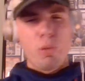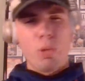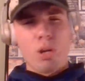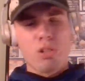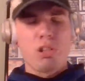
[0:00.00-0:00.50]
to be
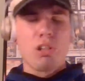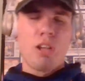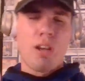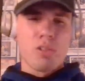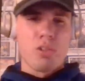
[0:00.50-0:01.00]
in Washington,
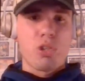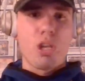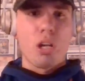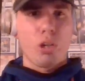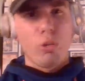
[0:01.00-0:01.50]
now he's in
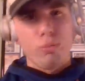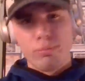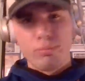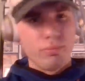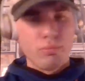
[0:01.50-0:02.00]
Chicago.
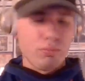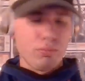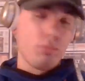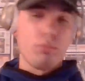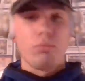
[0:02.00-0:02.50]

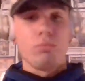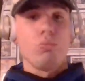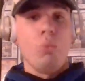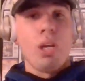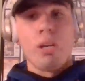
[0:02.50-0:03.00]

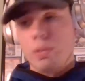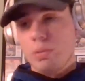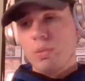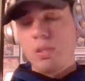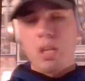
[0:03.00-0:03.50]
Whatever.
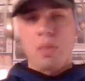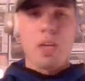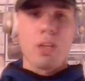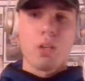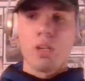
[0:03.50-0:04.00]
He's not
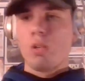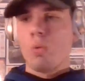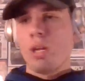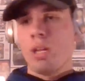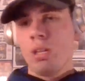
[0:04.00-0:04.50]
that good
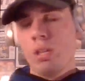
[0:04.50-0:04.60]
anyway.